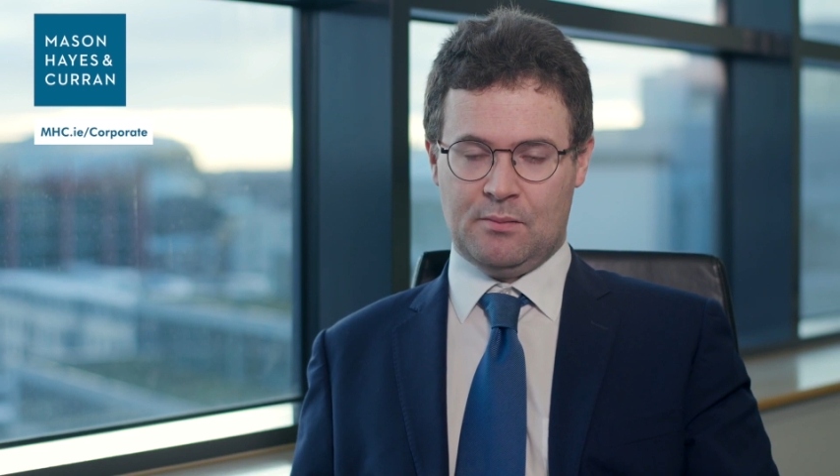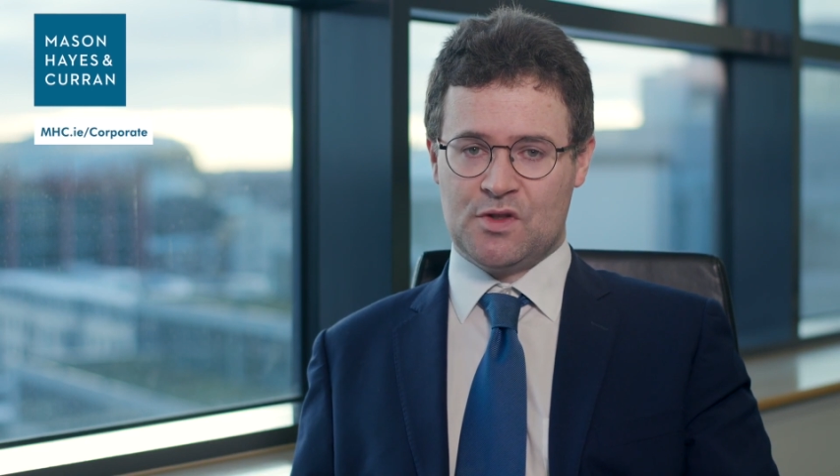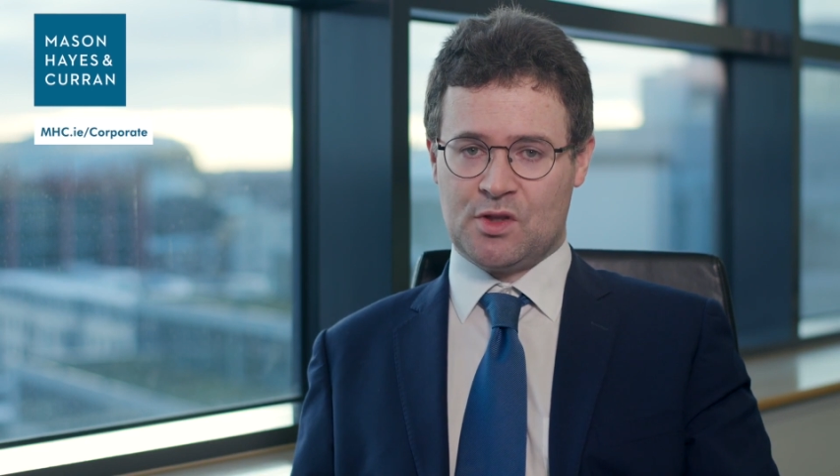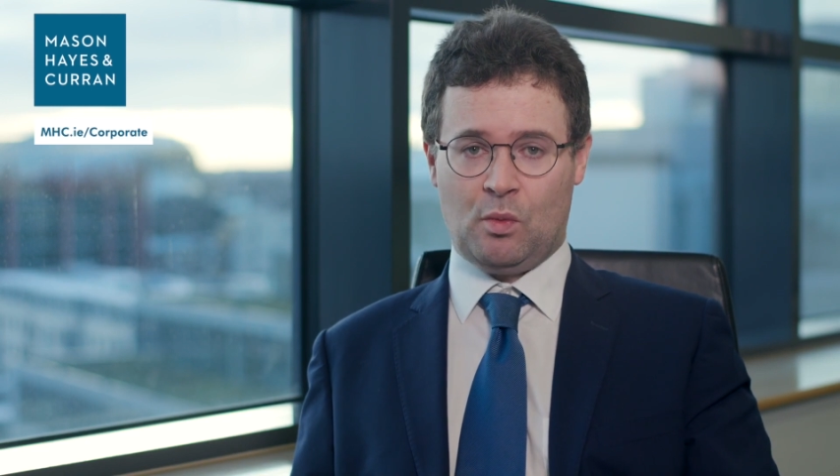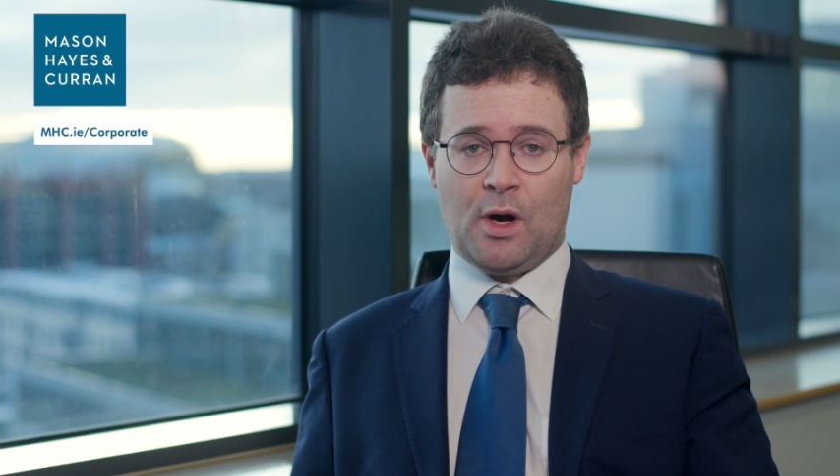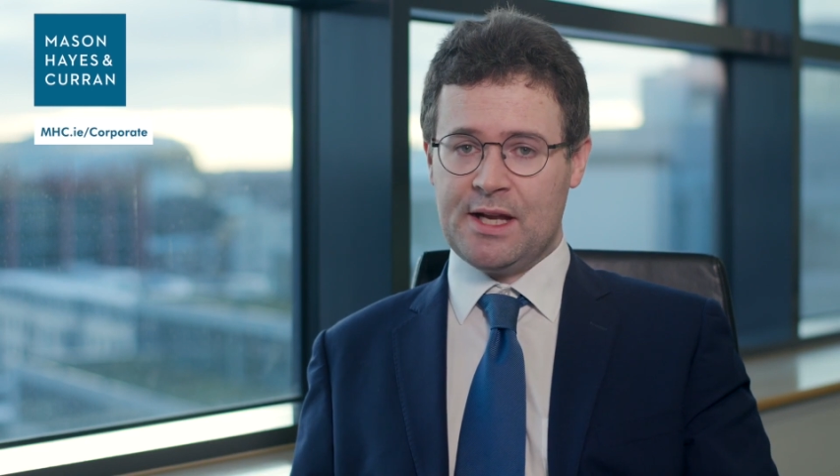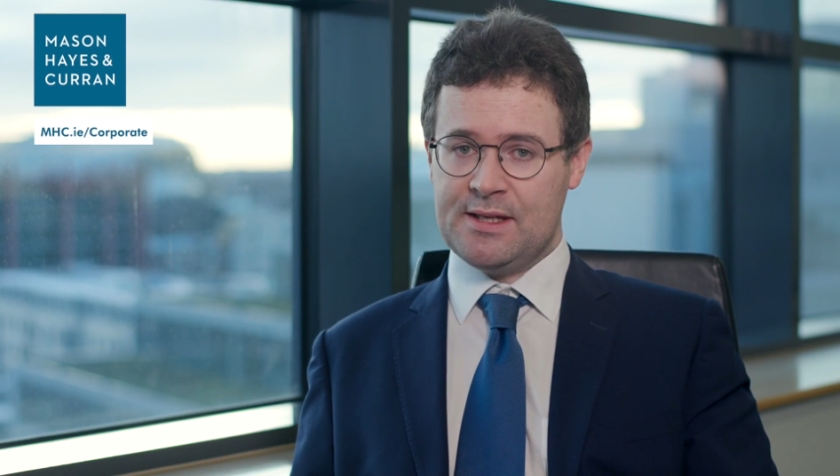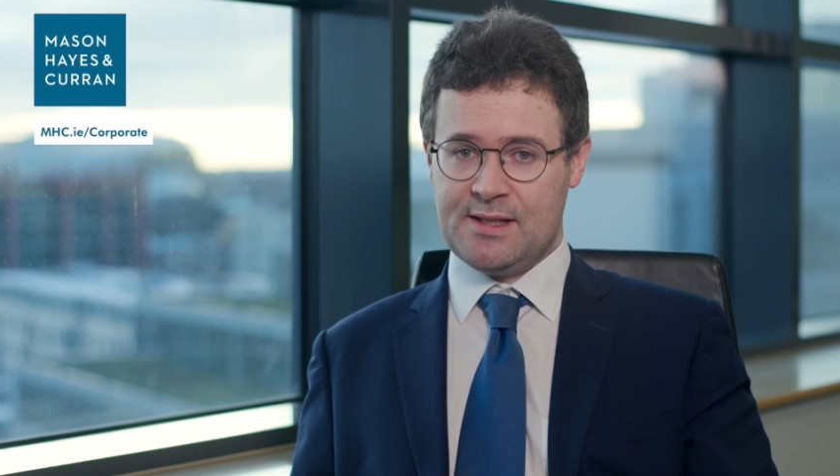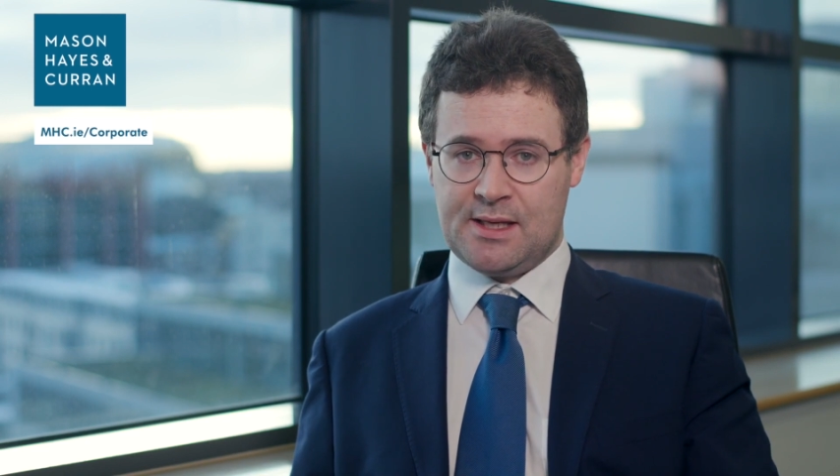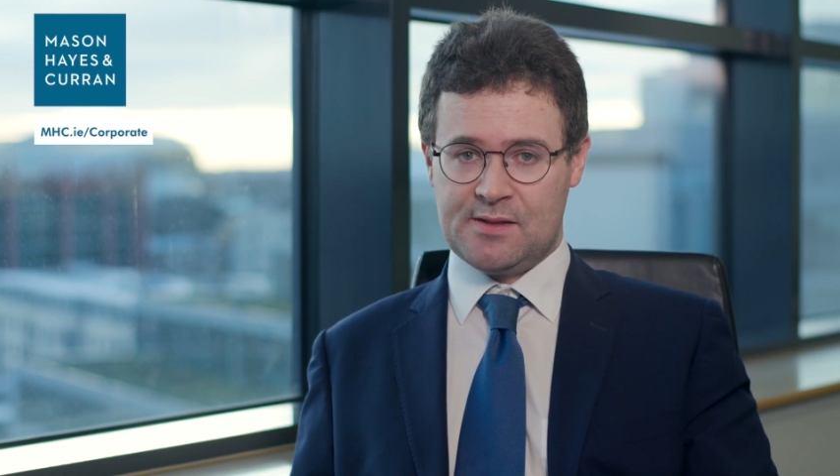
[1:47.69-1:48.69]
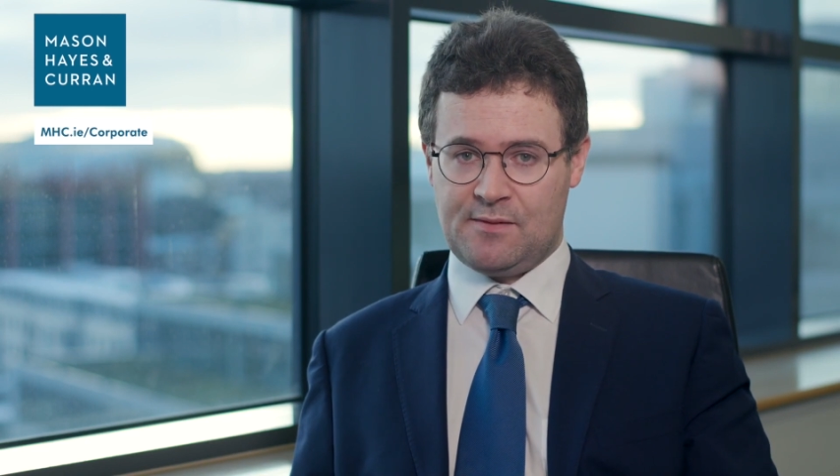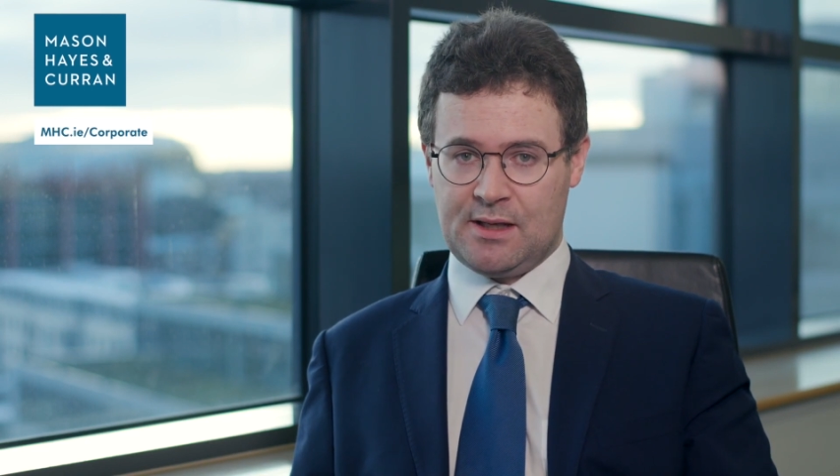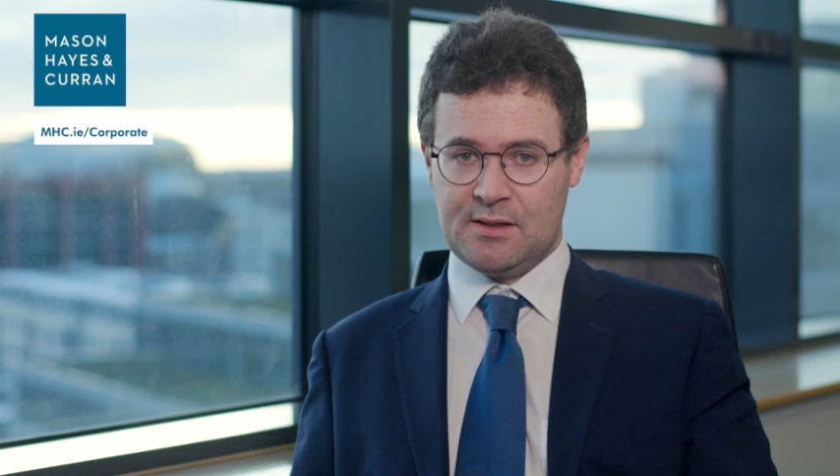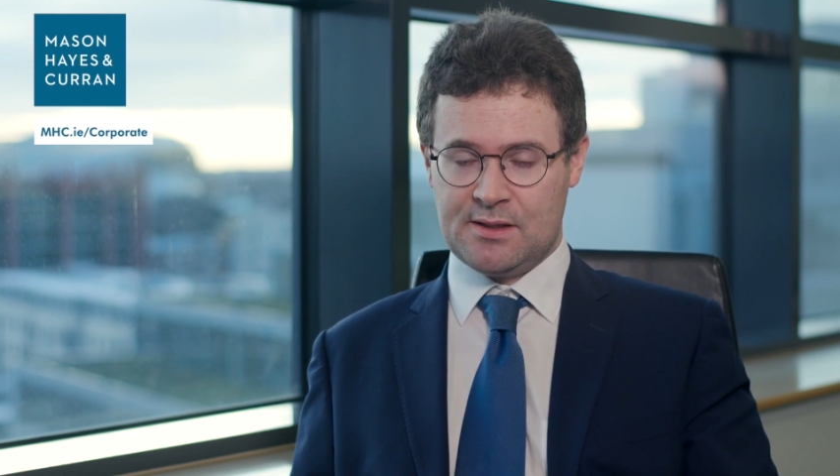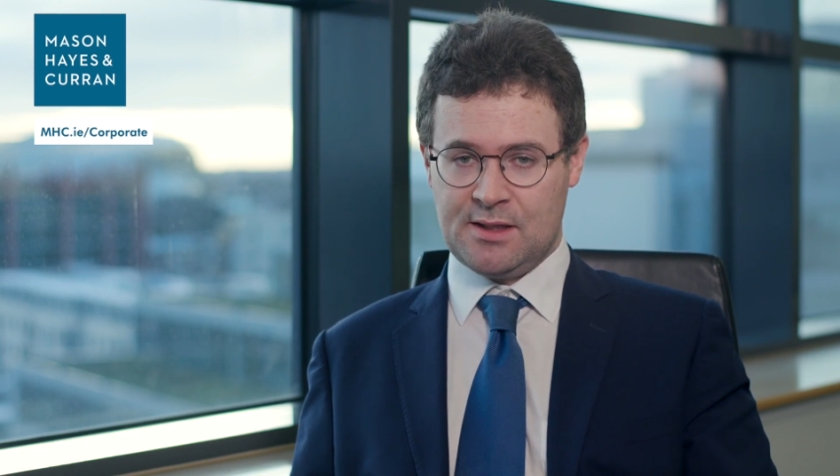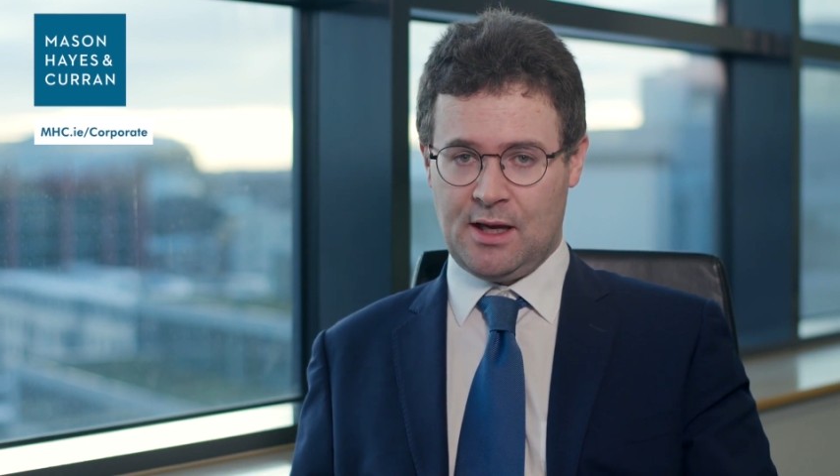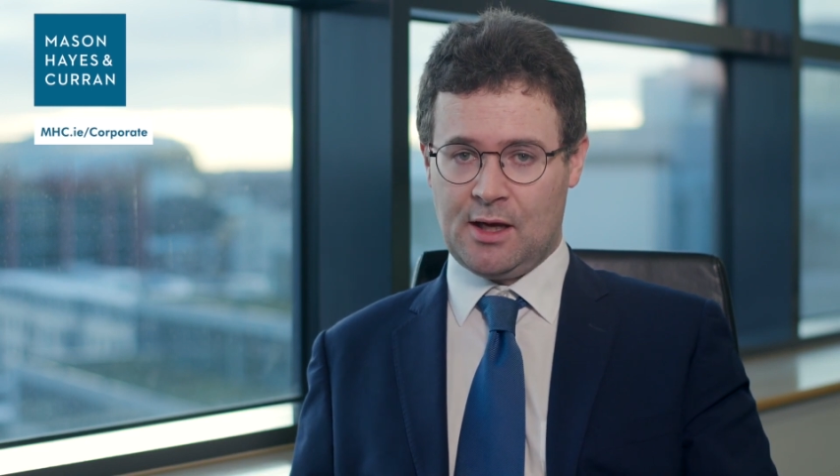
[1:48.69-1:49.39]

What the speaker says: So what is this fix,